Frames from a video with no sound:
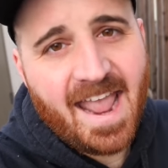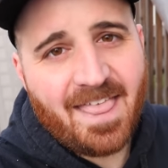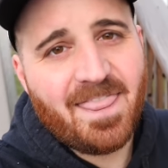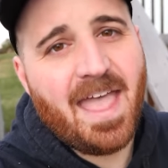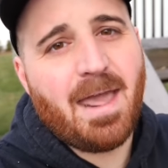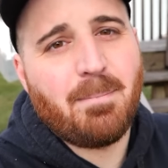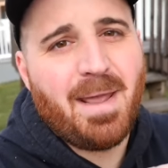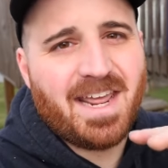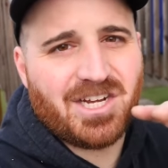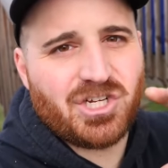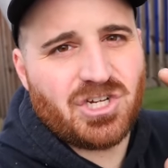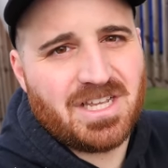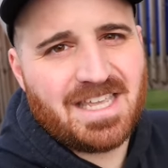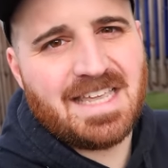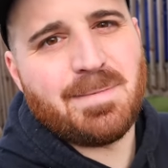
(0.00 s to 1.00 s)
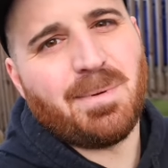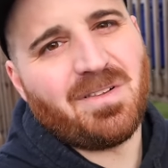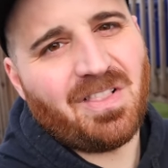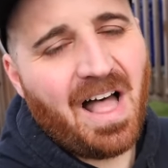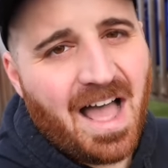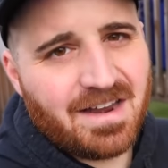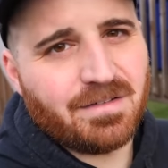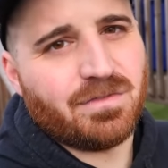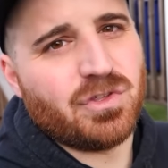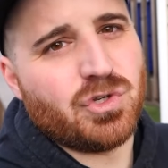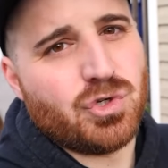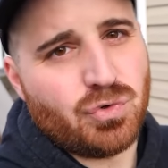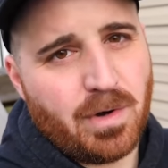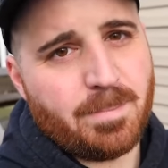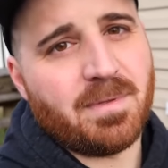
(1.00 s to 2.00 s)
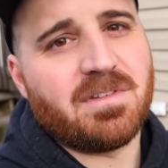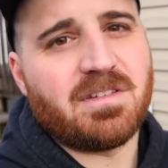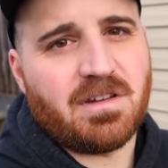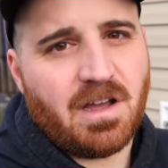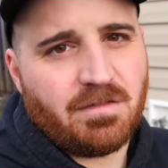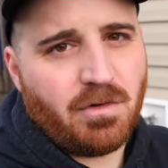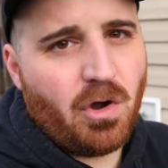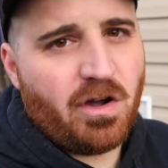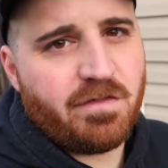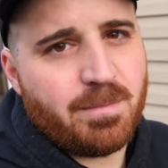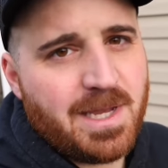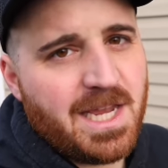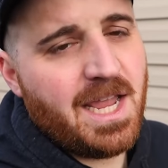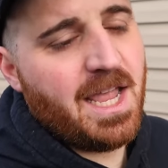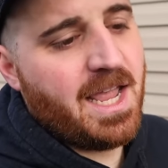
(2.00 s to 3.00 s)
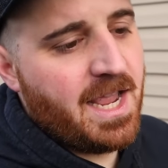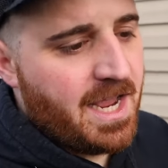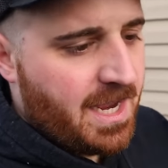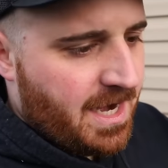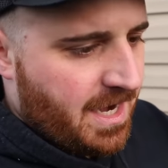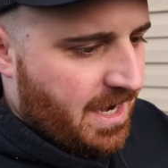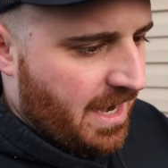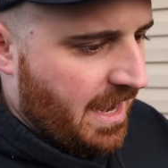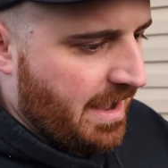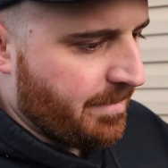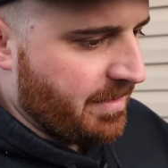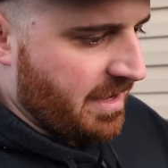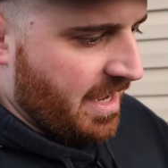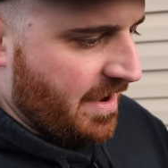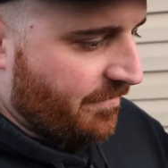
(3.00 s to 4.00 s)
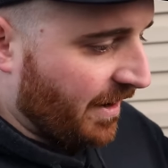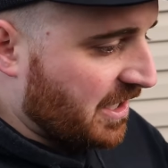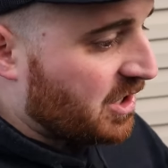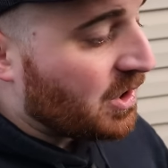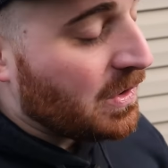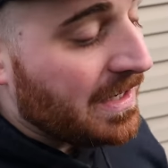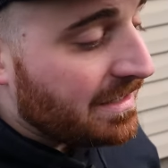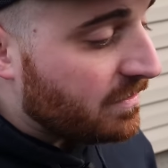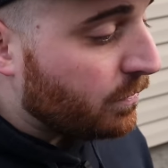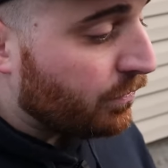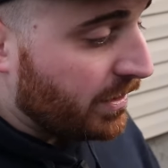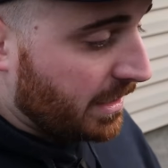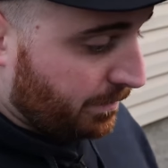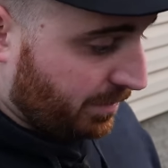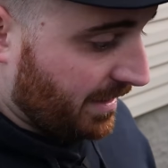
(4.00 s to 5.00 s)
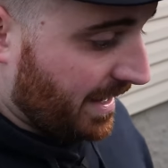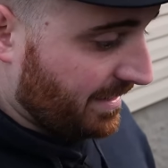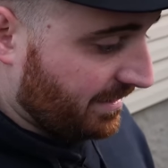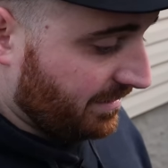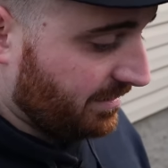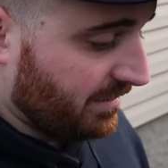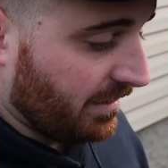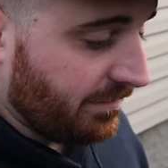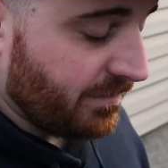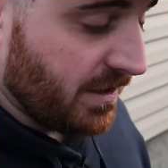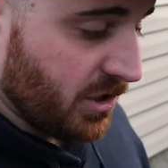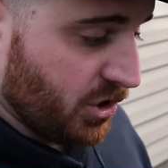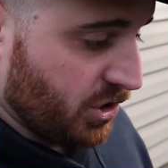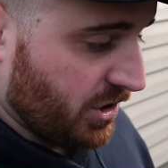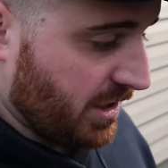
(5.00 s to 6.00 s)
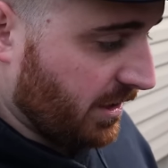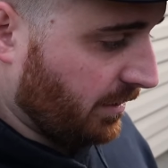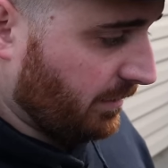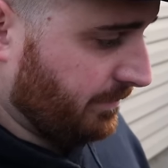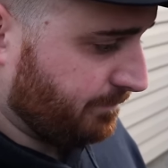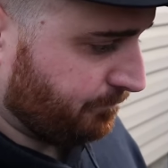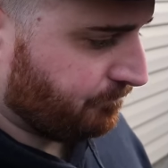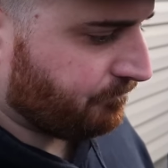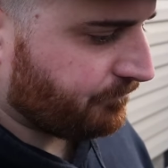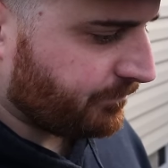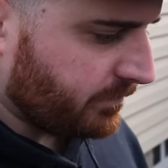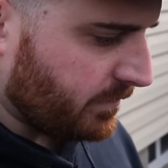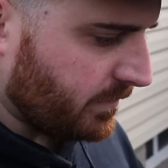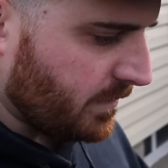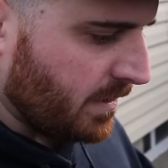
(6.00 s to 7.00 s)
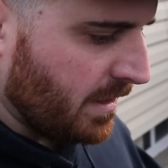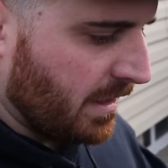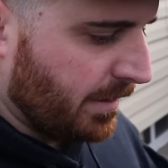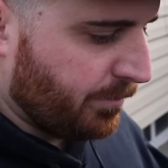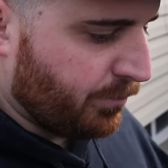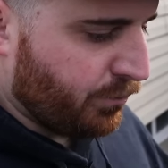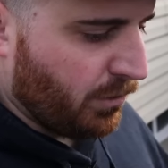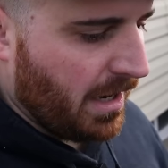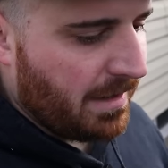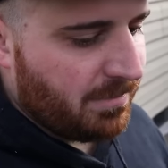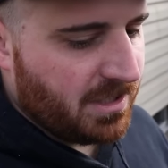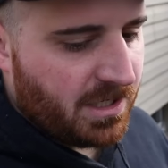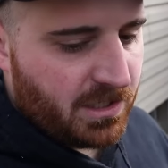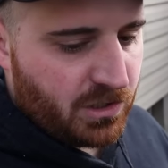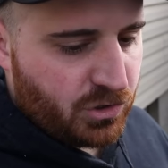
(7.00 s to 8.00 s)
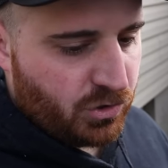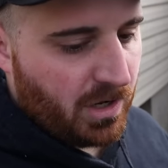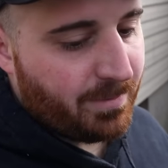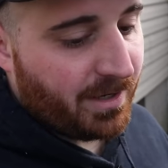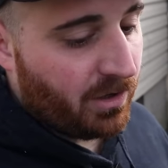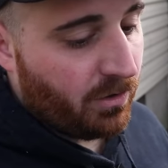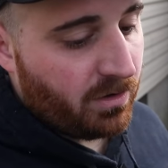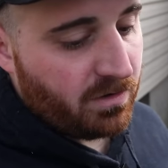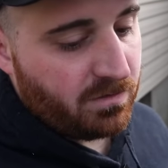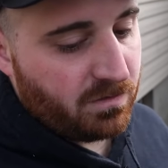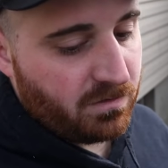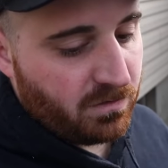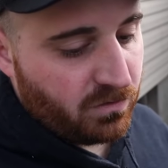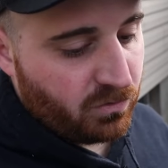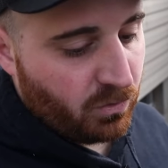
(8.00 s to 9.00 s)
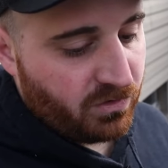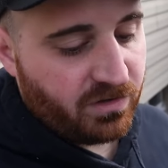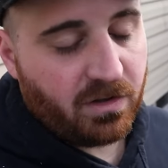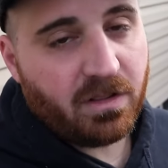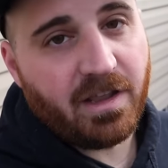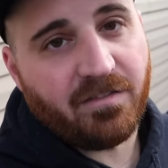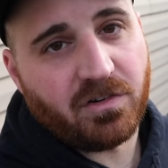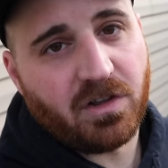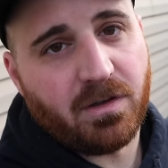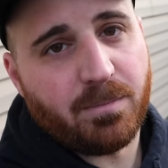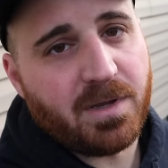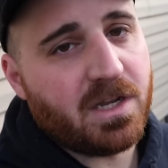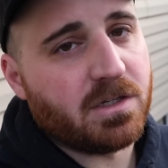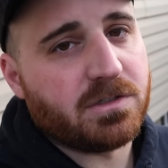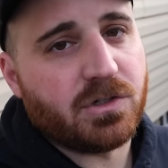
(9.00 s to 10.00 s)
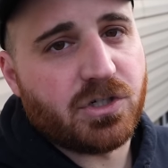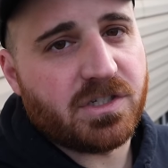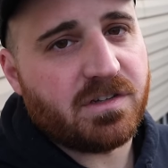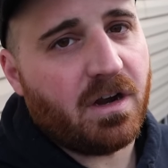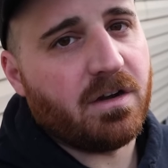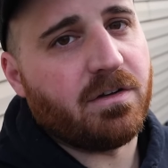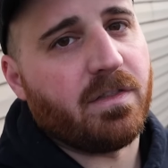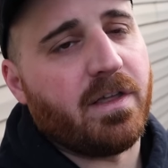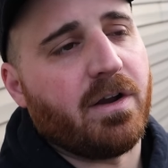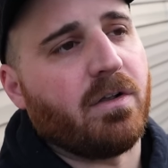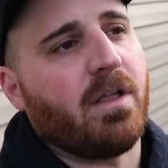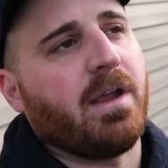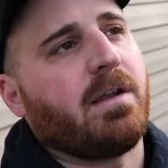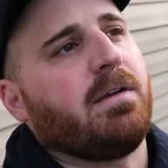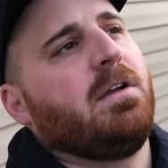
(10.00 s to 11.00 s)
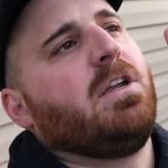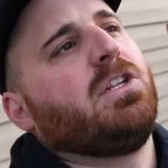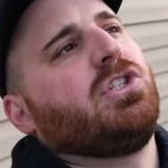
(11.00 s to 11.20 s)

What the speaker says: and that managed to keep a lot of the drip and stuff off me. If I do need to reapply this stuff next year, I'm probably gonna try my hardest to source a lift because you're just under there like.